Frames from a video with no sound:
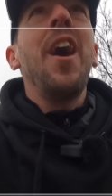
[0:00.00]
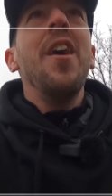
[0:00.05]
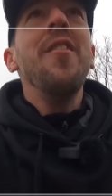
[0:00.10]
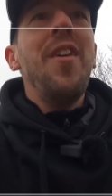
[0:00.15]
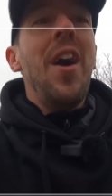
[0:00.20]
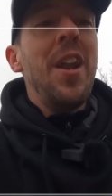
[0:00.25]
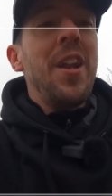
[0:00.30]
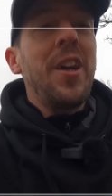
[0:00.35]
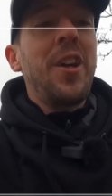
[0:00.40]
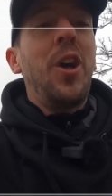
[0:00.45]

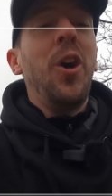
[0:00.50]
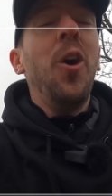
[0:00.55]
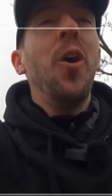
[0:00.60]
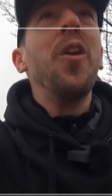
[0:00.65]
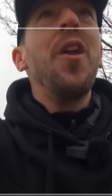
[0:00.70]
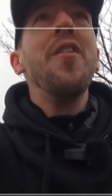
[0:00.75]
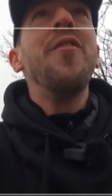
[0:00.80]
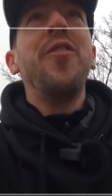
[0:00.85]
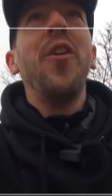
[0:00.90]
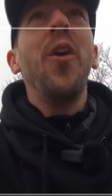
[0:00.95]
going around the
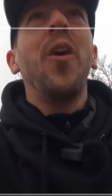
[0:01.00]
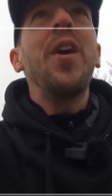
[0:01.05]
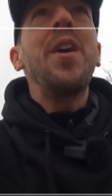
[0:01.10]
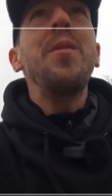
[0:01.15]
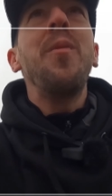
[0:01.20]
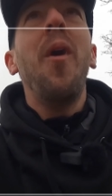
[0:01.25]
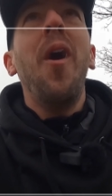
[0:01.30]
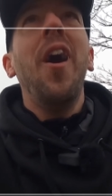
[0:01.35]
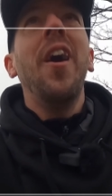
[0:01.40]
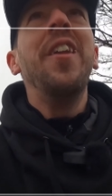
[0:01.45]
corner.
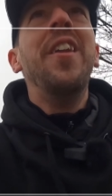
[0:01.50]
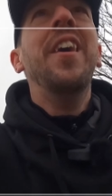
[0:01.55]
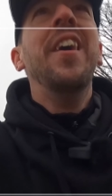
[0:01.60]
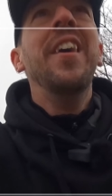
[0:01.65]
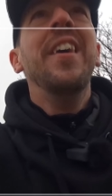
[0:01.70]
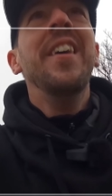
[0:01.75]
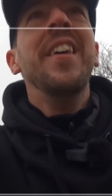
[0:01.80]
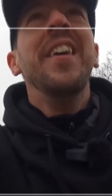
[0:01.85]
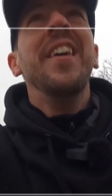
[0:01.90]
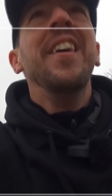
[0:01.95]
41.
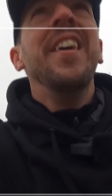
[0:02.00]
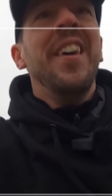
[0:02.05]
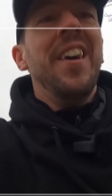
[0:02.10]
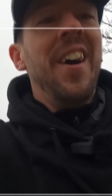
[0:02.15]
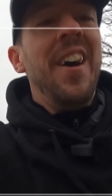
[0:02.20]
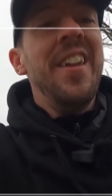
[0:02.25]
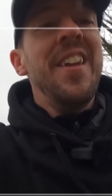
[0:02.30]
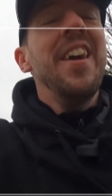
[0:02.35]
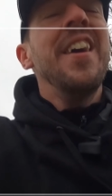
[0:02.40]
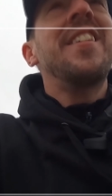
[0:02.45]

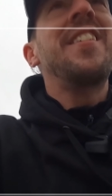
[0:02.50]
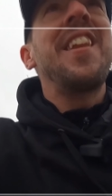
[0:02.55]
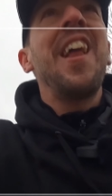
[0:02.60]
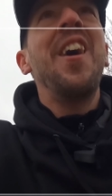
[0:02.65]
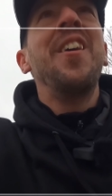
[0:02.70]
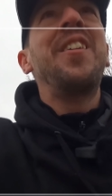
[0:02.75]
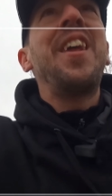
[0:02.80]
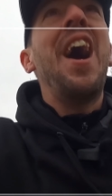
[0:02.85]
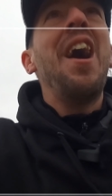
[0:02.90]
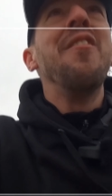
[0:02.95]
Yeah,
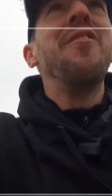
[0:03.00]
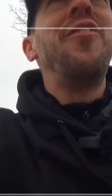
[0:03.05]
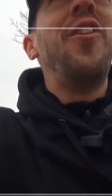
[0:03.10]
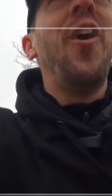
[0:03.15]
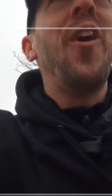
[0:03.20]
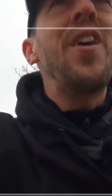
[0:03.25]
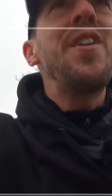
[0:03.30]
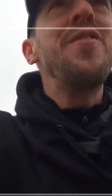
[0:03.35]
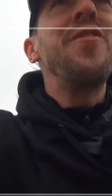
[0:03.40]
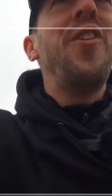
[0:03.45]
slow down.
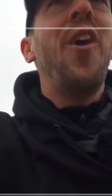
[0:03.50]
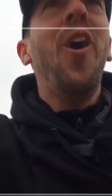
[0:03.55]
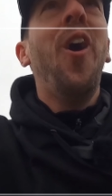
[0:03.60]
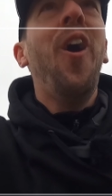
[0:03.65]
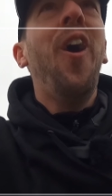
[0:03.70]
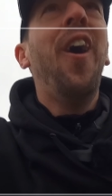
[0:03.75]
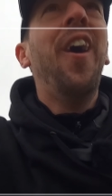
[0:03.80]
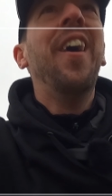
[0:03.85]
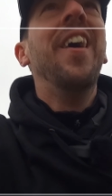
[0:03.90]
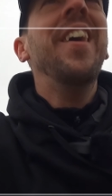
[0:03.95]

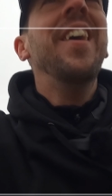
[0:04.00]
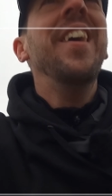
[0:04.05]
44.